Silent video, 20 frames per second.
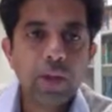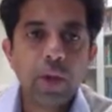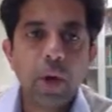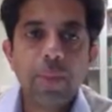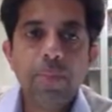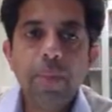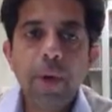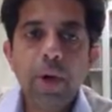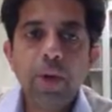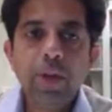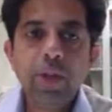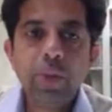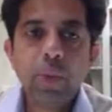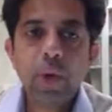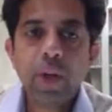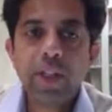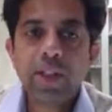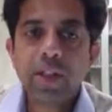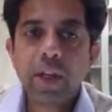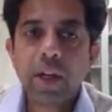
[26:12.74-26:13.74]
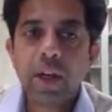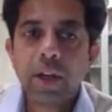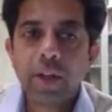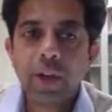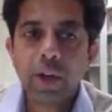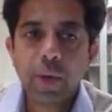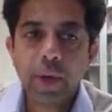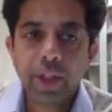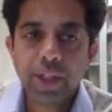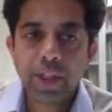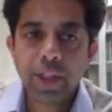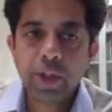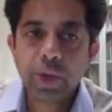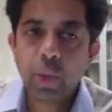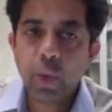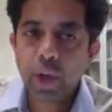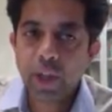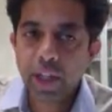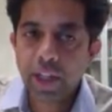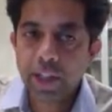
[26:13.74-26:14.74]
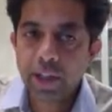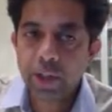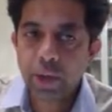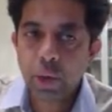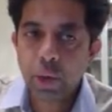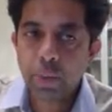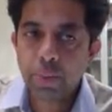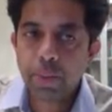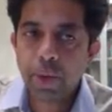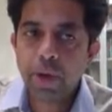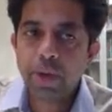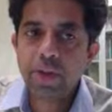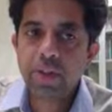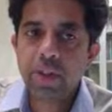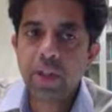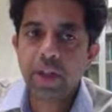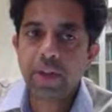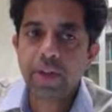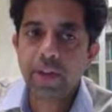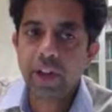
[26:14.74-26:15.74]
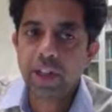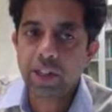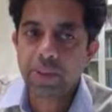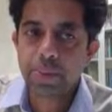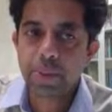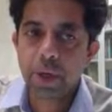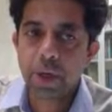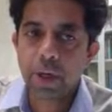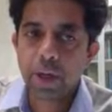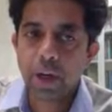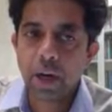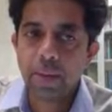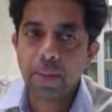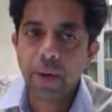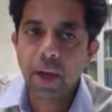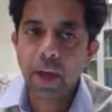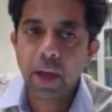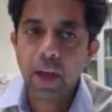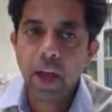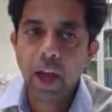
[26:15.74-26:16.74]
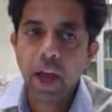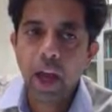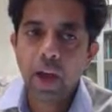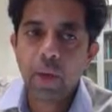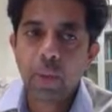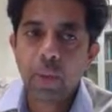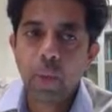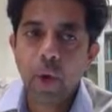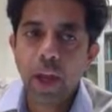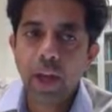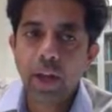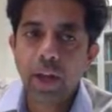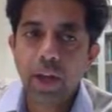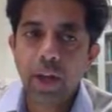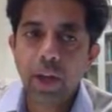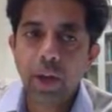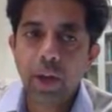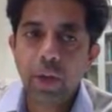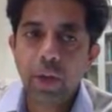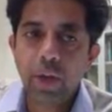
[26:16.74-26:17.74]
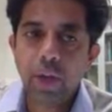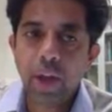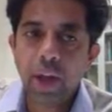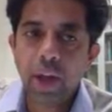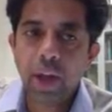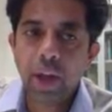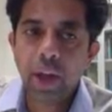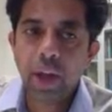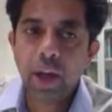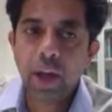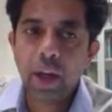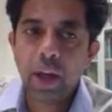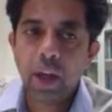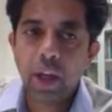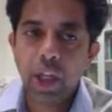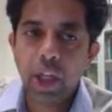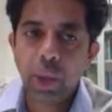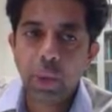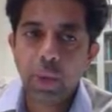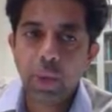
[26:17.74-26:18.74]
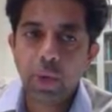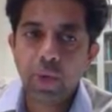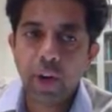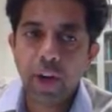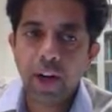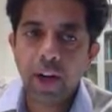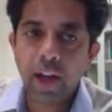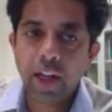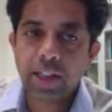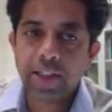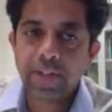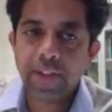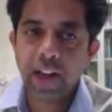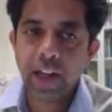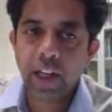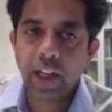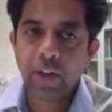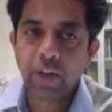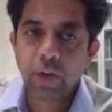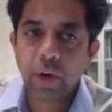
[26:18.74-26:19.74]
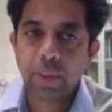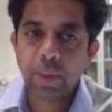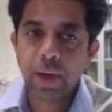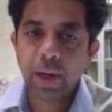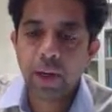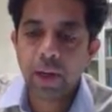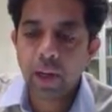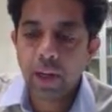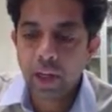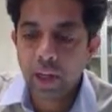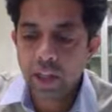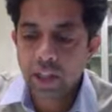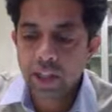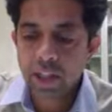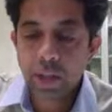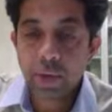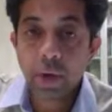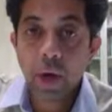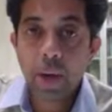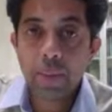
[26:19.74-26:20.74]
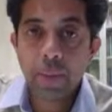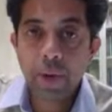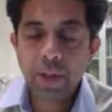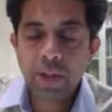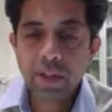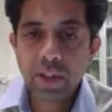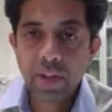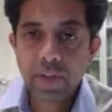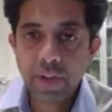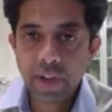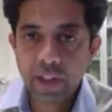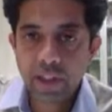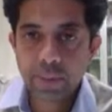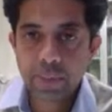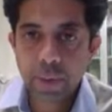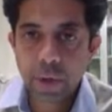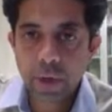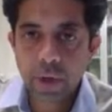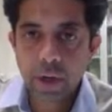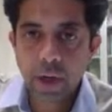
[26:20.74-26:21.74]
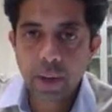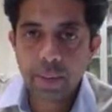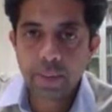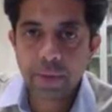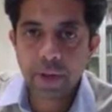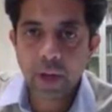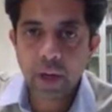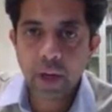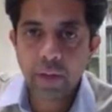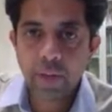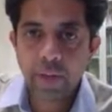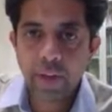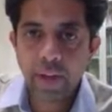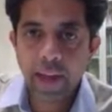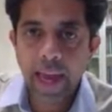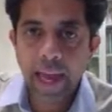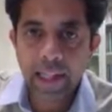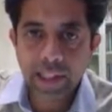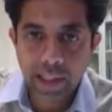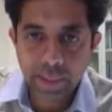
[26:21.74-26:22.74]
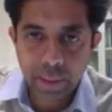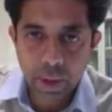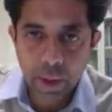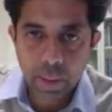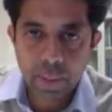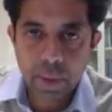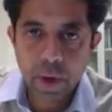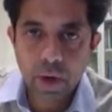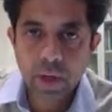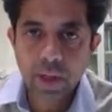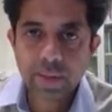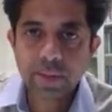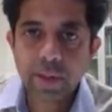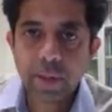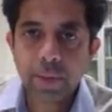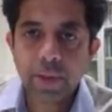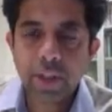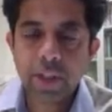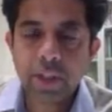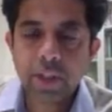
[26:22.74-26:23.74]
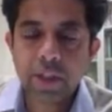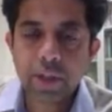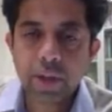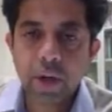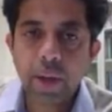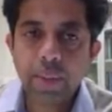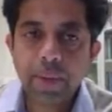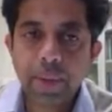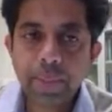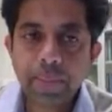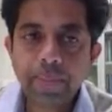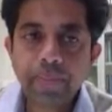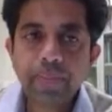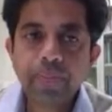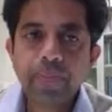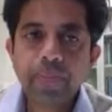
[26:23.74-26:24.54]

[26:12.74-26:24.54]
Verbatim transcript: So our most, what is our, the question is, what is your most advanced program and when do you think you will realize value from it? So our most advanced programs are the antibody programs that we just described.